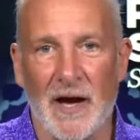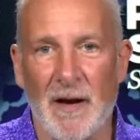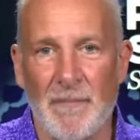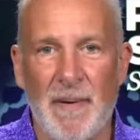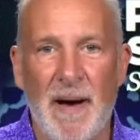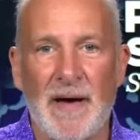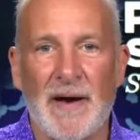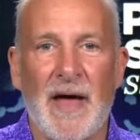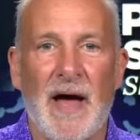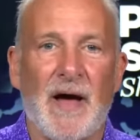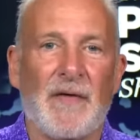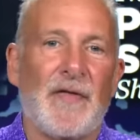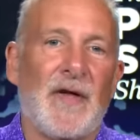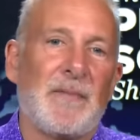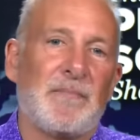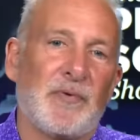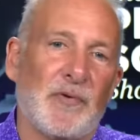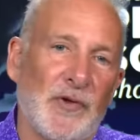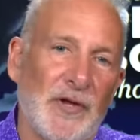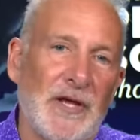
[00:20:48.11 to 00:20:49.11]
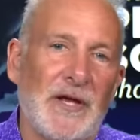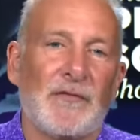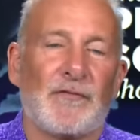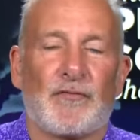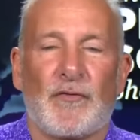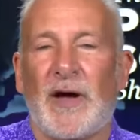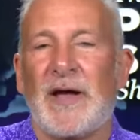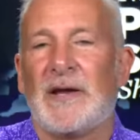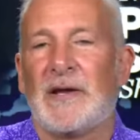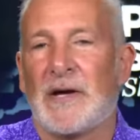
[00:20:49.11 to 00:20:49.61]
about how they believe
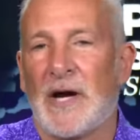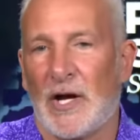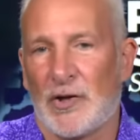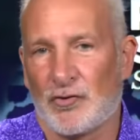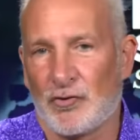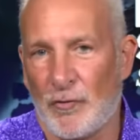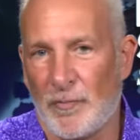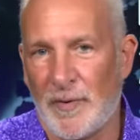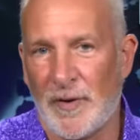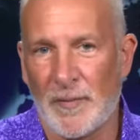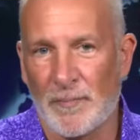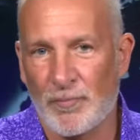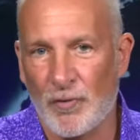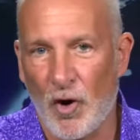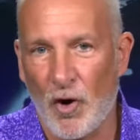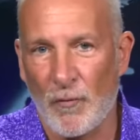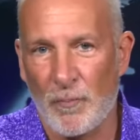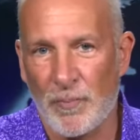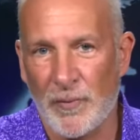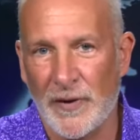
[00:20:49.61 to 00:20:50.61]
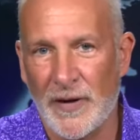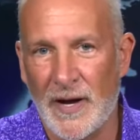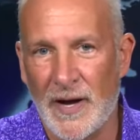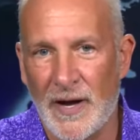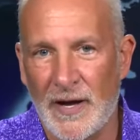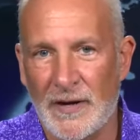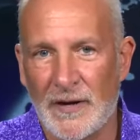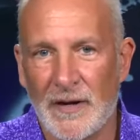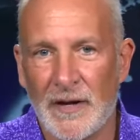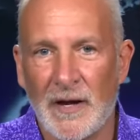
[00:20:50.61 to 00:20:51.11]
rate cuts will be
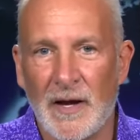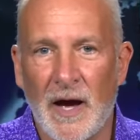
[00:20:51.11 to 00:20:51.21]
appropriate,